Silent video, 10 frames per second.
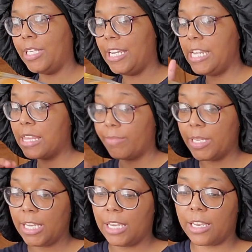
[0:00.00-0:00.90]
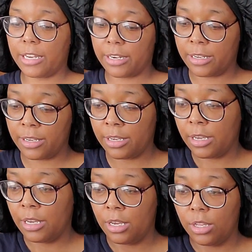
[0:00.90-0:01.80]
to eat them again.
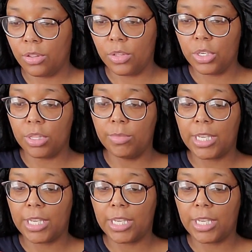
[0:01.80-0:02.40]
So just some